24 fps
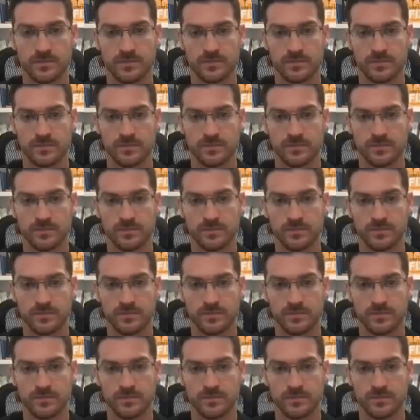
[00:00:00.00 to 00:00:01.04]

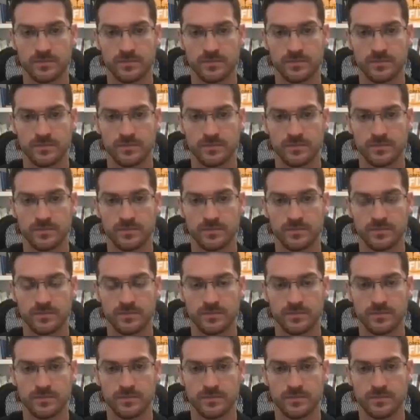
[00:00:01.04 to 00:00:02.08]

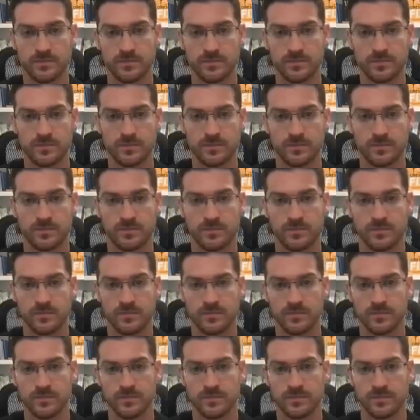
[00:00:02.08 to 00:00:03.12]

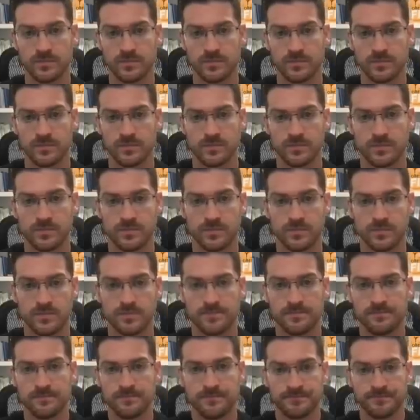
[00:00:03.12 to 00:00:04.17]

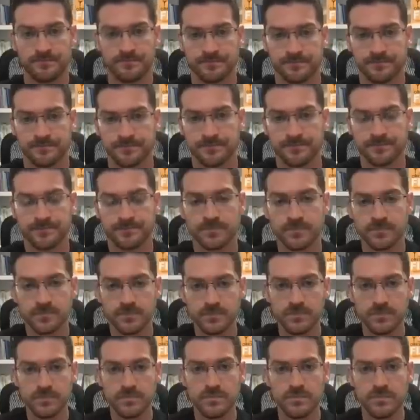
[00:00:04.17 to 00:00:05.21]

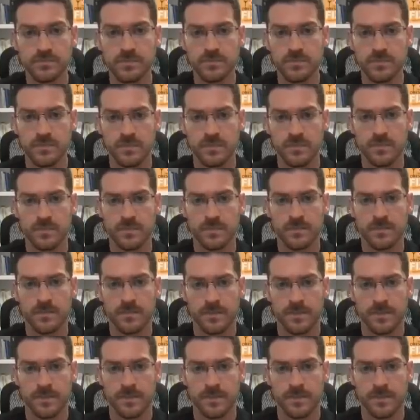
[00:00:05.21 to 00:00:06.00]
This person isn't speaking.